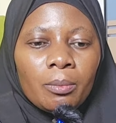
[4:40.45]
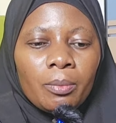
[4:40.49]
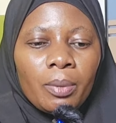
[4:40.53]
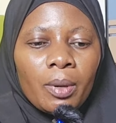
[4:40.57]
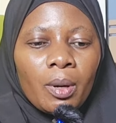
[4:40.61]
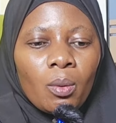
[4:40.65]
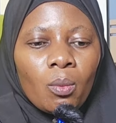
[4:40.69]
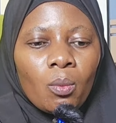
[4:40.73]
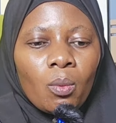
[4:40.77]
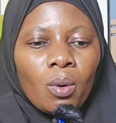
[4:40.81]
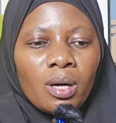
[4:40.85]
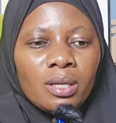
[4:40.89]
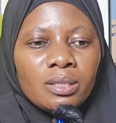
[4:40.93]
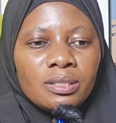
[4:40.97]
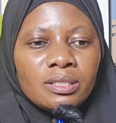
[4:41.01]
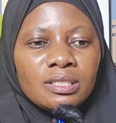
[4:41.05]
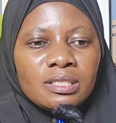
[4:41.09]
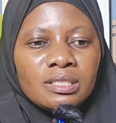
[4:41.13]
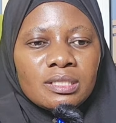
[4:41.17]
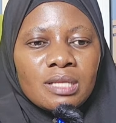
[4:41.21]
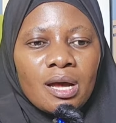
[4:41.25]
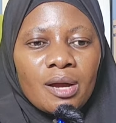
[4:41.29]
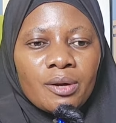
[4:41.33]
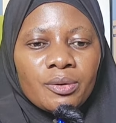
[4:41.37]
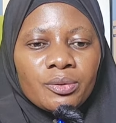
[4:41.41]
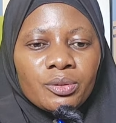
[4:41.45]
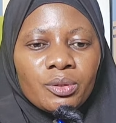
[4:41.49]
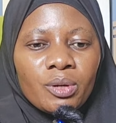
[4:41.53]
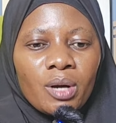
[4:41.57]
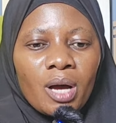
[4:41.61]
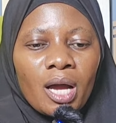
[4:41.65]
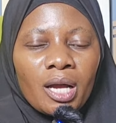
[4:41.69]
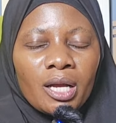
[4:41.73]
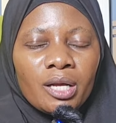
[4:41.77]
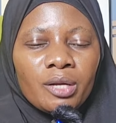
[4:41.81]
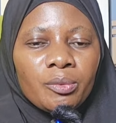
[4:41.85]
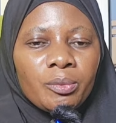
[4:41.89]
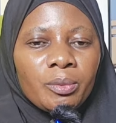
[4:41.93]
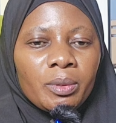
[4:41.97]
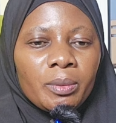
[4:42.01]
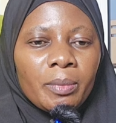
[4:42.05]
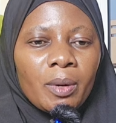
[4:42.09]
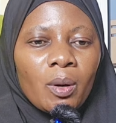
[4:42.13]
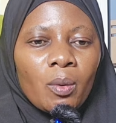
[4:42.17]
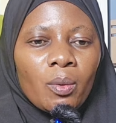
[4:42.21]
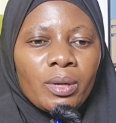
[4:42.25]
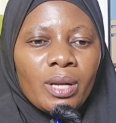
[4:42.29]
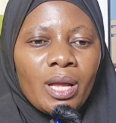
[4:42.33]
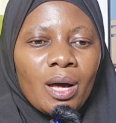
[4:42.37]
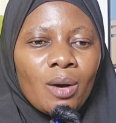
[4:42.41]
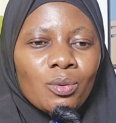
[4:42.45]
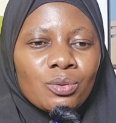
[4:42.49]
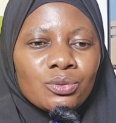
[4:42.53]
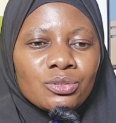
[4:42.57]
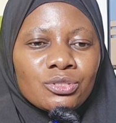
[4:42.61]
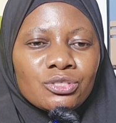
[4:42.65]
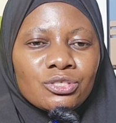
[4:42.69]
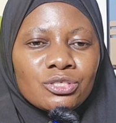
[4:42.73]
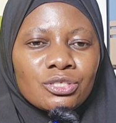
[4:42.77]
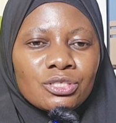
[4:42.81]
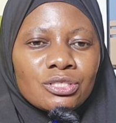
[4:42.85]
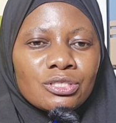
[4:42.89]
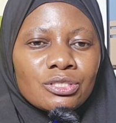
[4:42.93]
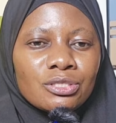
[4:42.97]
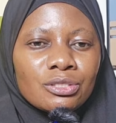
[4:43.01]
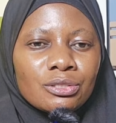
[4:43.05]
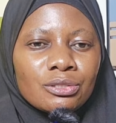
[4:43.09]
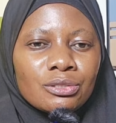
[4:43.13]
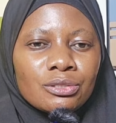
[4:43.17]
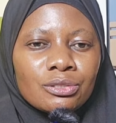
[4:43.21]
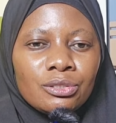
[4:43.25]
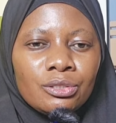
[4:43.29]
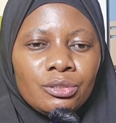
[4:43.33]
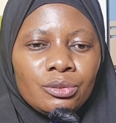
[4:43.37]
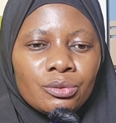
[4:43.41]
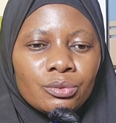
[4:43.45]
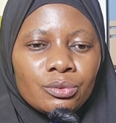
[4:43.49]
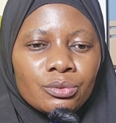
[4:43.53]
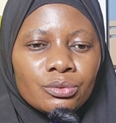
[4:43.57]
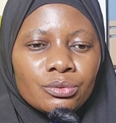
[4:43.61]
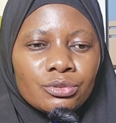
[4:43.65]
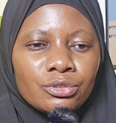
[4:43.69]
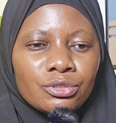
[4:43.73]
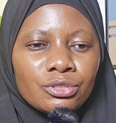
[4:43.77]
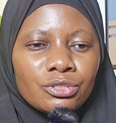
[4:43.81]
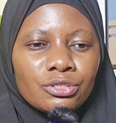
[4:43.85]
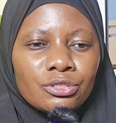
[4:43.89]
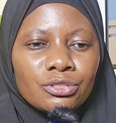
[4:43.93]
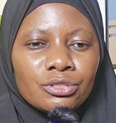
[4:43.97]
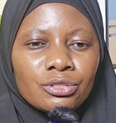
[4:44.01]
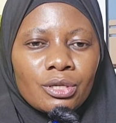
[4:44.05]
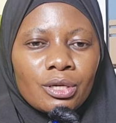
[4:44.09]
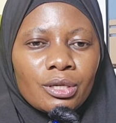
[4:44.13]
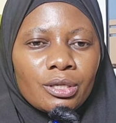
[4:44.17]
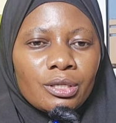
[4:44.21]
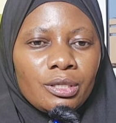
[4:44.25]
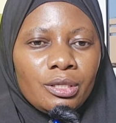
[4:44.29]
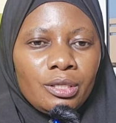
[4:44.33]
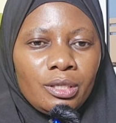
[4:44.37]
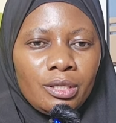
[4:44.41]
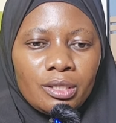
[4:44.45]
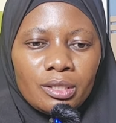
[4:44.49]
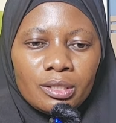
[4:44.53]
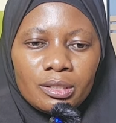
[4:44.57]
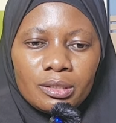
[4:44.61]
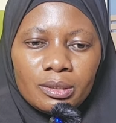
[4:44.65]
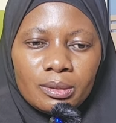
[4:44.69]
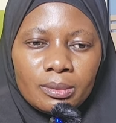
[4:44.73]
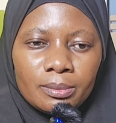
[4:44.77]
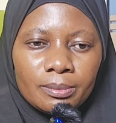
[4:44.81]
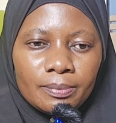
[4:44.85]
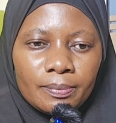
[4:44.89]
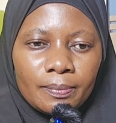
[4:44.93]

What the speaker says: But one scenario I can remember when I was just little, just a kid.